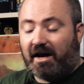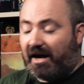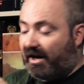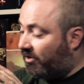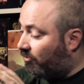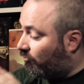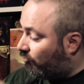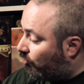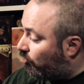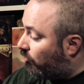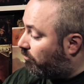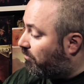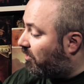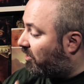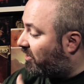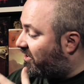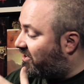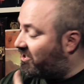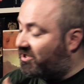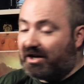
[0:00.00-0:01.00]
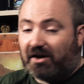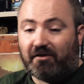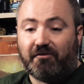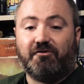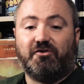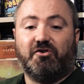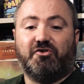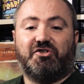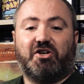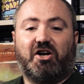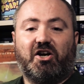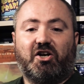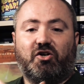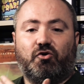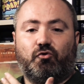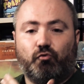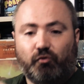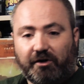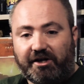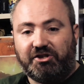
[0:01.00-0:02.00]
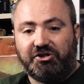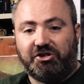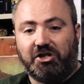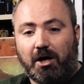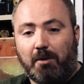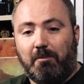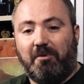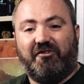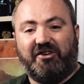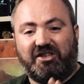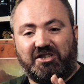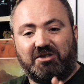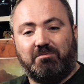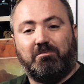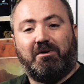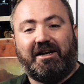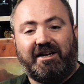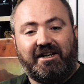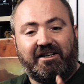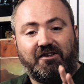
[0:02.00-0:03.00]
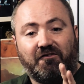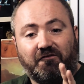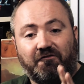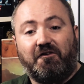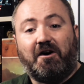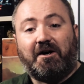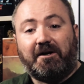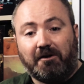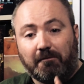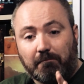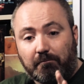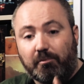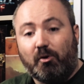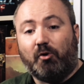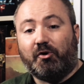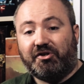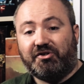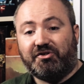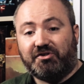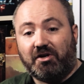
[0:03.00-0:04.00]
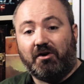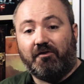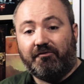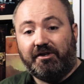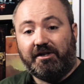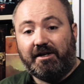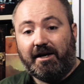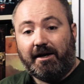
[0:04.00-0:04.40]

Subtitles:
and the rulebook itself does a great job of explaining the finer points of the